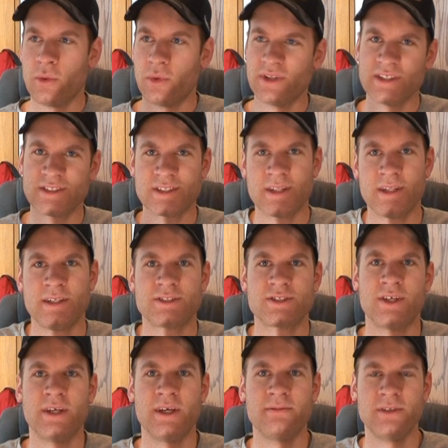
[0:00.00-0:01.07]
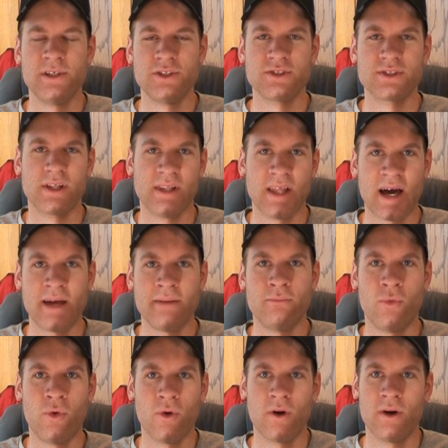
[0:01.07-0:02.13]
With this, I think it's going to give teachers a lot
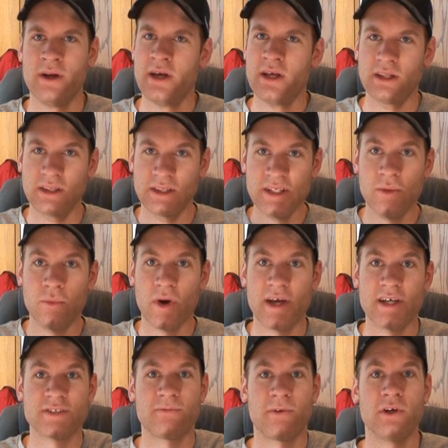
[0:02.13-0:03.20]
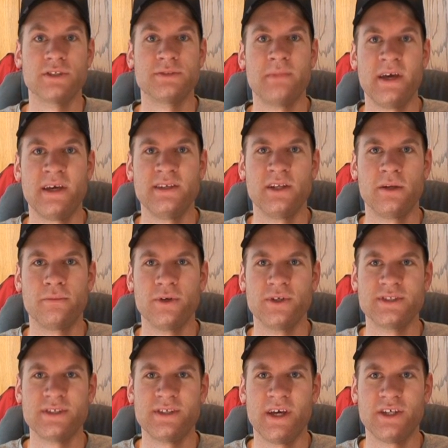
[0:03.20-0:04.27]
more leeway as far as making their
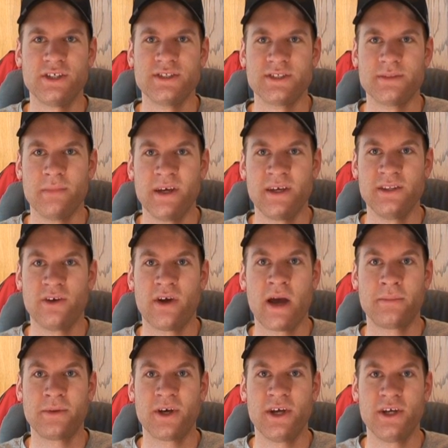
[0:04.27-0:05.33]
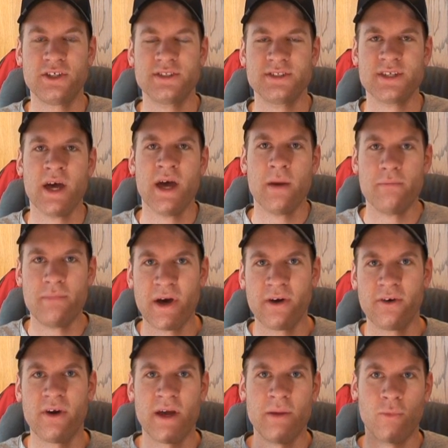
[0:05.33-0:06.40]
presentations and making their applications
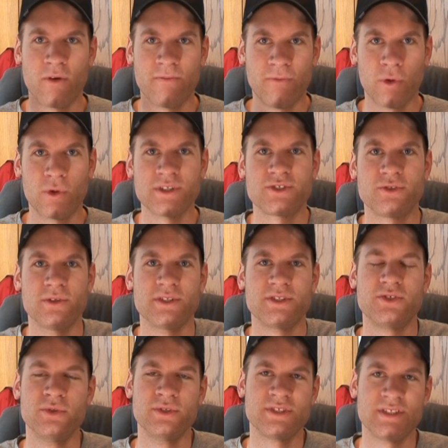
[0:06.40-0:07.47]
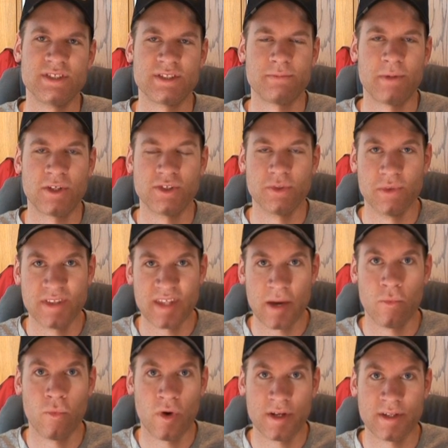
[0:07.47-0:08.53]
better and more focused toward the students, and especially what they
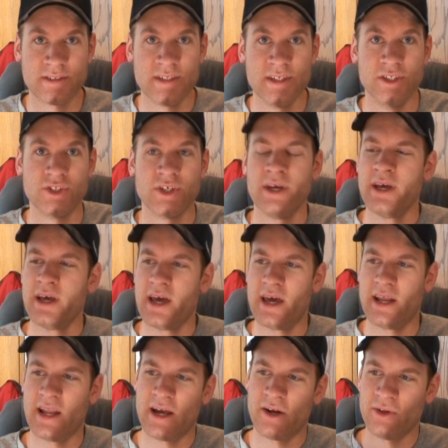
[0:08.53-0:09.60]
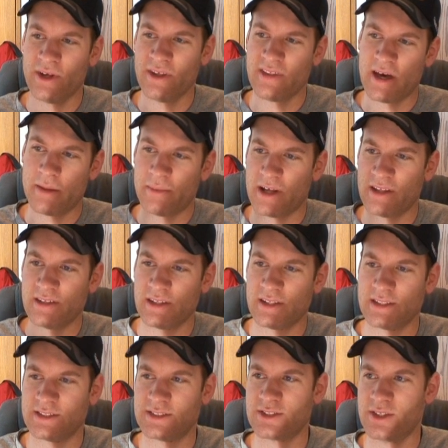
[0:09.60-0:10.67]
want to teach. And not only that, but I think
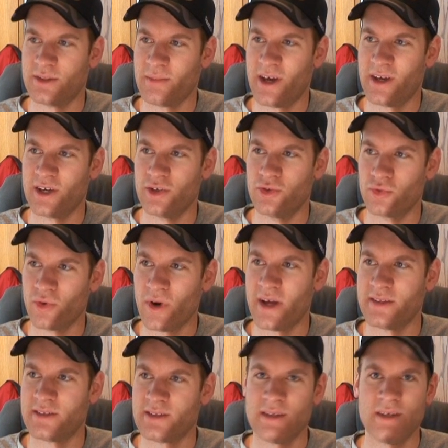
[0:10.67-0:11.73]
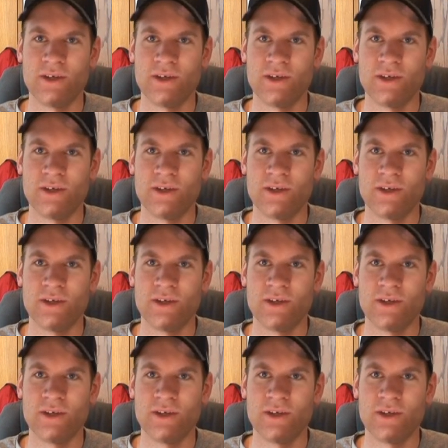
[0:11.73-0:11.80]
this is going to make a great